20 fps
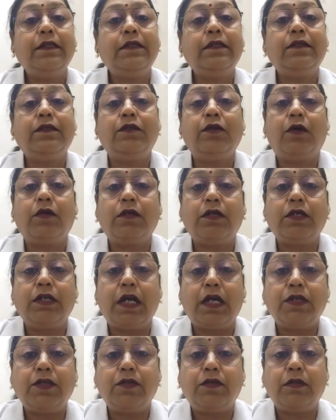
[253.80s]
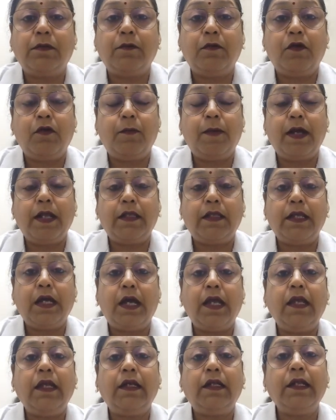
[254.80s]
This is Dr. Shashwati
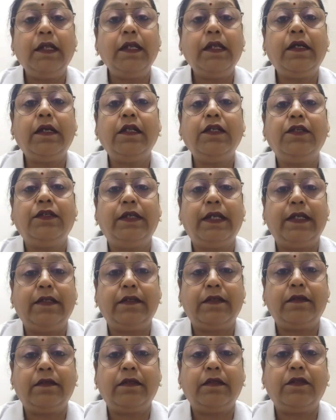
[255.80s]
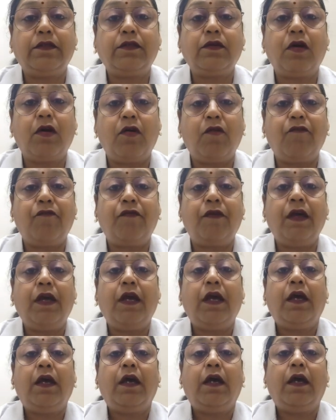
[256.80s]
Mukhopadhyay, clinical geneticist of
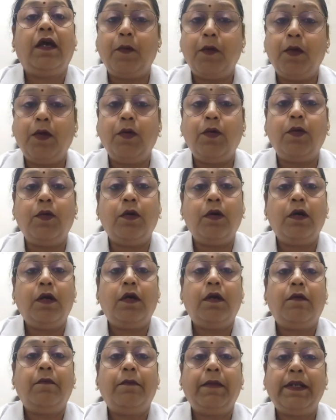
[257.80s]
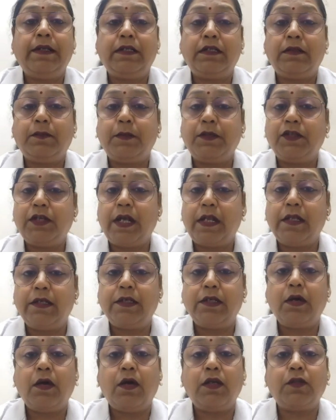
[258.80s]
Apollo
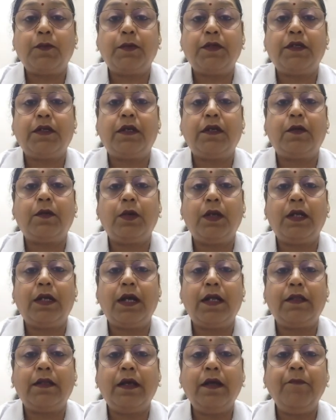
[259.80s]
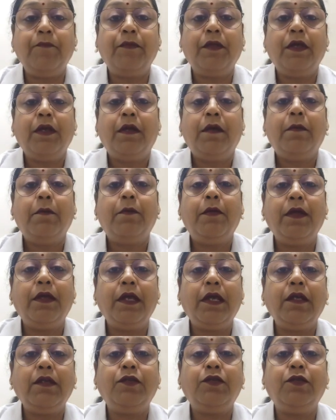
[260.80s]
Multispeciality Hospital, Kolkata,
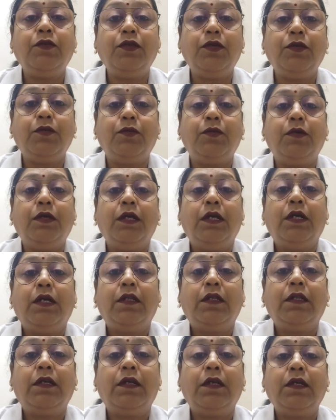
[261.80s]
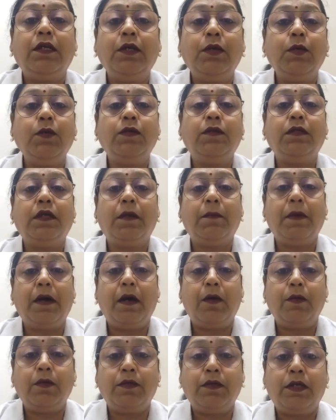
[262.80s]
bringing to you the news
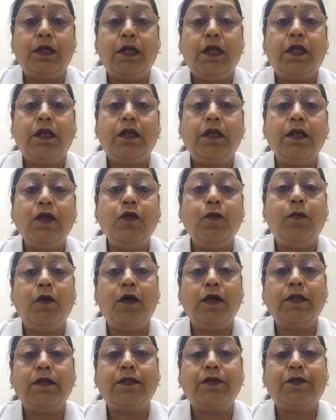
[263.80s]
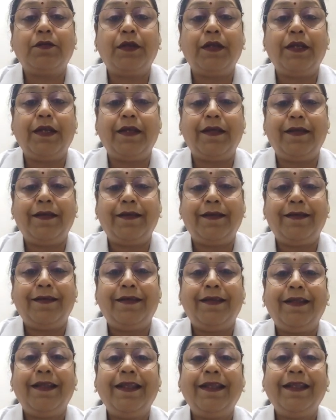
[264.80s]
about newborn screening.
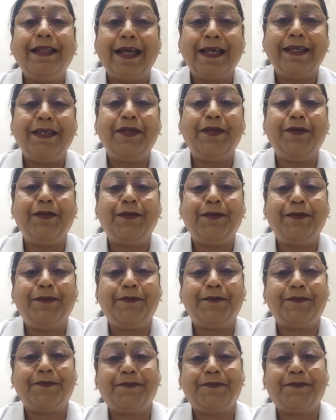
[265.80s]
Thank you.